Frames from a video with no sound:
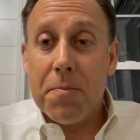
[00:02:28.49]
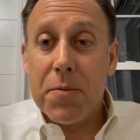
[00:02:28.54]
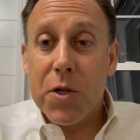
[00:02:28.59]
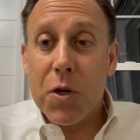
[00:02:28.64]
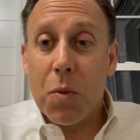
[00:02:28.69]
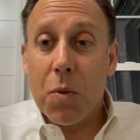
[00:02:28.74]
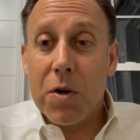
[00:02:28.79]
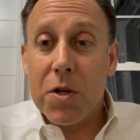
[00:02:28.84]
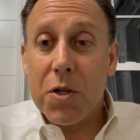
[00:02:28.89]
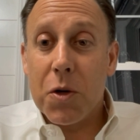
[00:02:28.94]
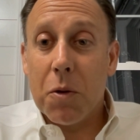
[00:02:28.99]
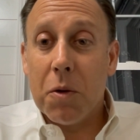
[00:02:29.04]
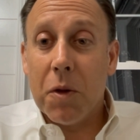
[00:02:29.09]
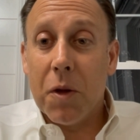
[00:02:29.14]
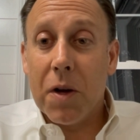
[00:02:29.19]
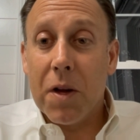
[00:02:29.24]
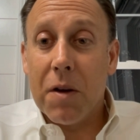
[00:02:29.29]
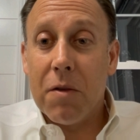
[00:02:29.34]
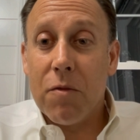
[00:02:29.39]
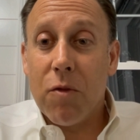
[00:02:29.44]
So we're so
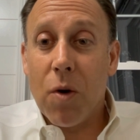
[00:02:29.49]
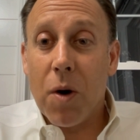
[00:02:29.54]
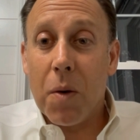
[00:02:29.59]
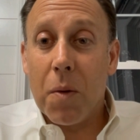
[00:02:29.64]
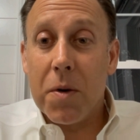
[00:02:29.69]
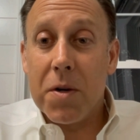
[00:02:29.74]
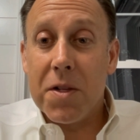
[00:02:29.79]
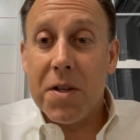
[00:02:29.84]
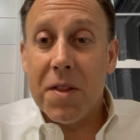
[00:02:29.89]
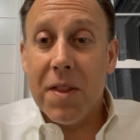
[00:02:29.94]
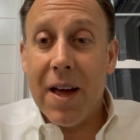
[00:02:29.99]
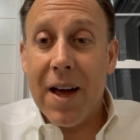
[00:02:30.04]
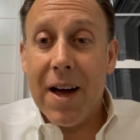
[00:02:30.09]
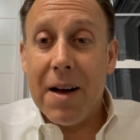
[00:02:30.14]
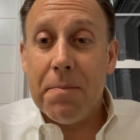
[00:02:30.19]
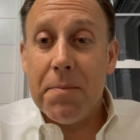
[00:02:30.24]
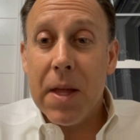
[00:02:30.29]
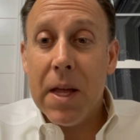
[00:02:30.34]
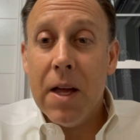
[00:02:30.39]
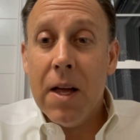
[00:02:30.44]
looking forward to
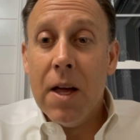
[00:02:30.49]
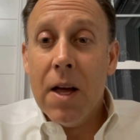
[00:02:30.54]
that.